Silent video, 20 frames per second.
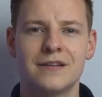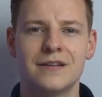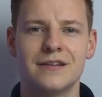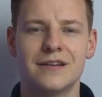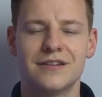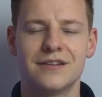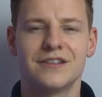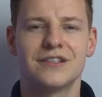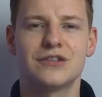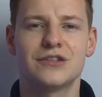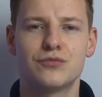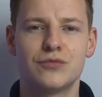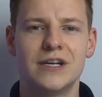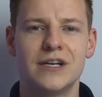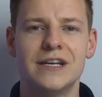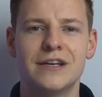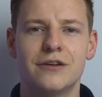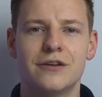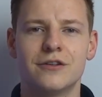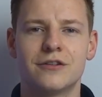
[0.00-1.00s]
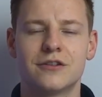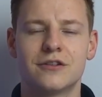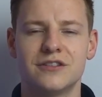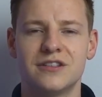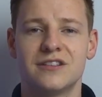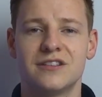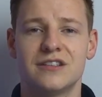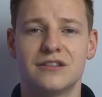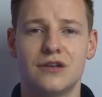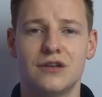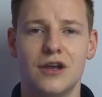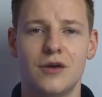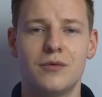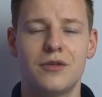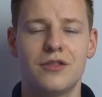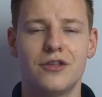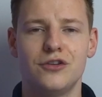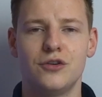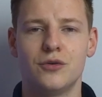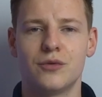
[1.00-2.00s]
Now this is really good because this is lower
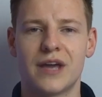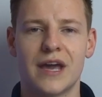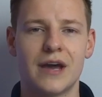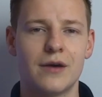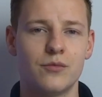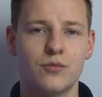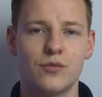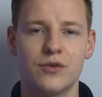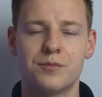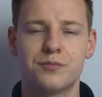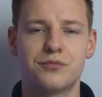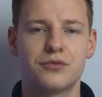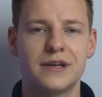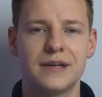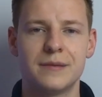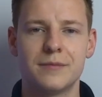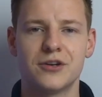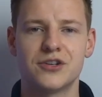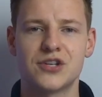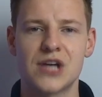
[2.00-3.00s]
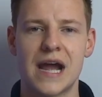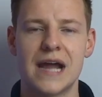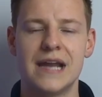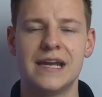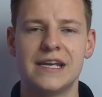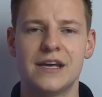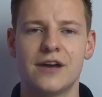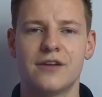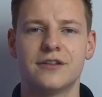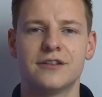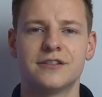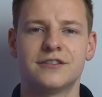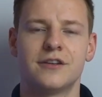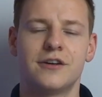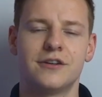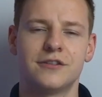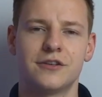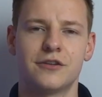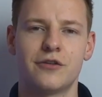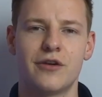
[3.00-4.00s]
than you'll get with pretty much any other
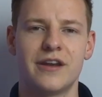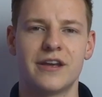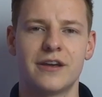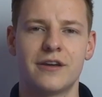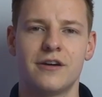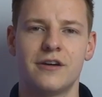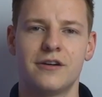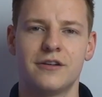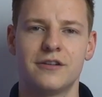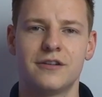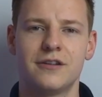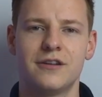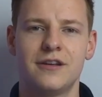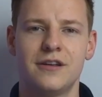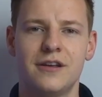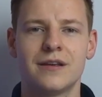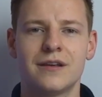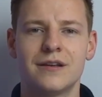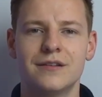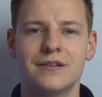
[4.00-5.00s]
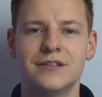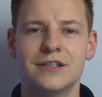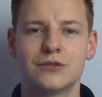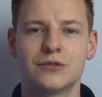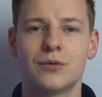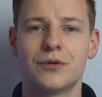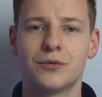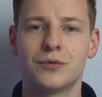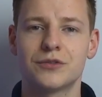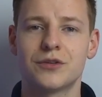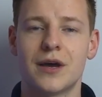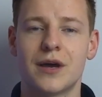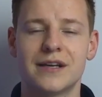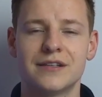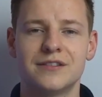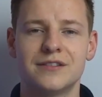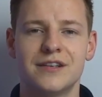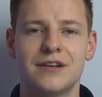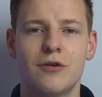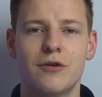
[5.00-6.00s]
starter credit card. This one also
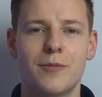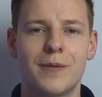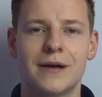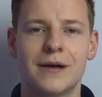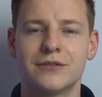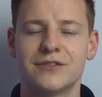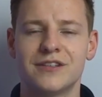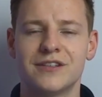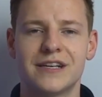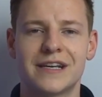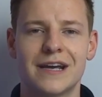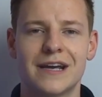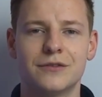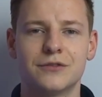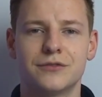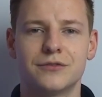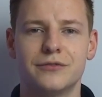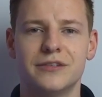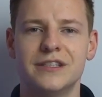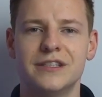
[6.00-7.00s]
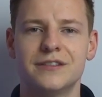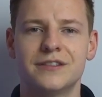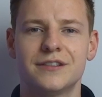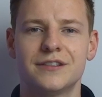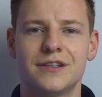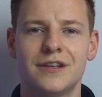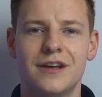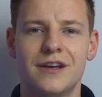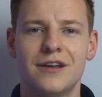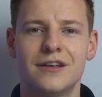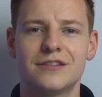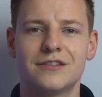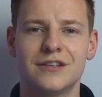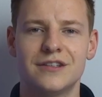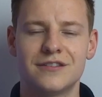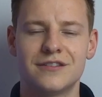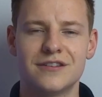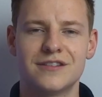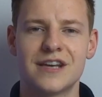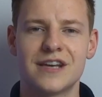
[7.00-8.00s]
has £0 in accounts fees, so
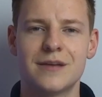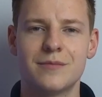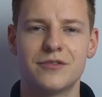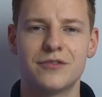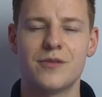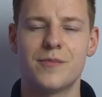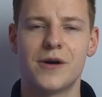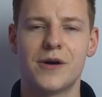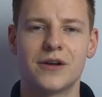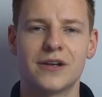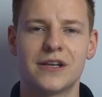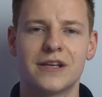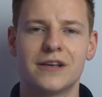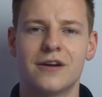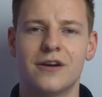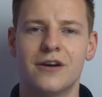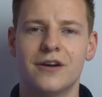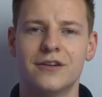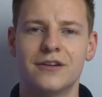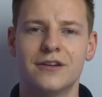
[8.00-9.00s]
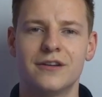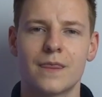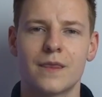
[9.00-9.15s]
it's the same as the Barclaycard.